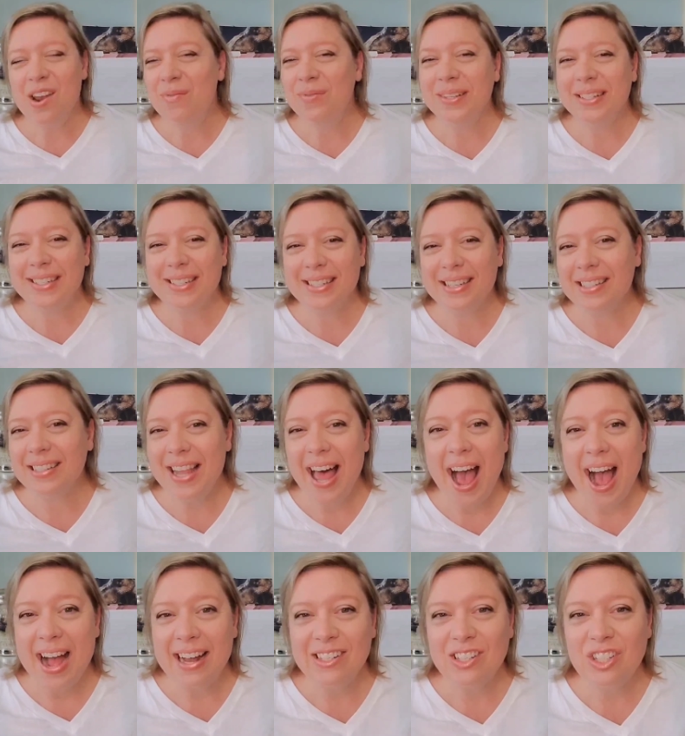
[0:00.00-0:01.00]
And it was
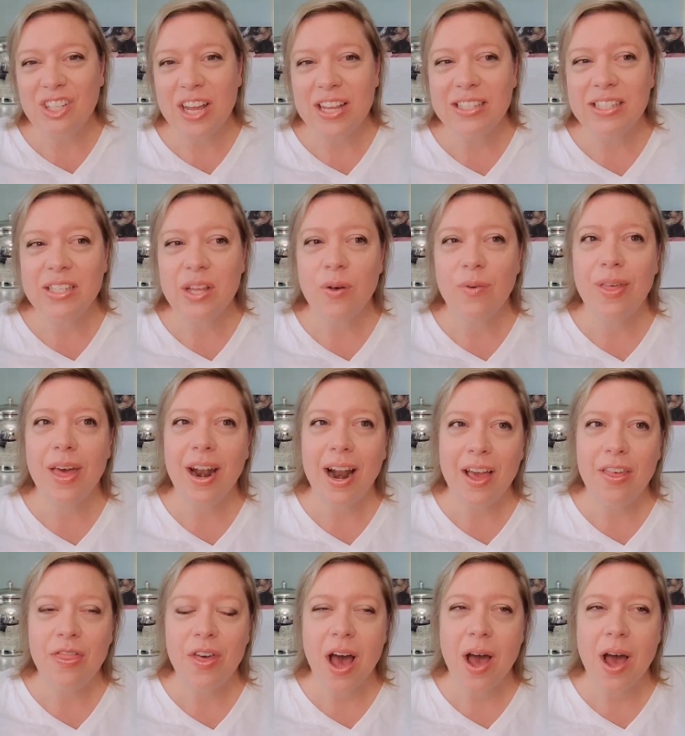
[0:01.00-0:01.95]
latched. And so then I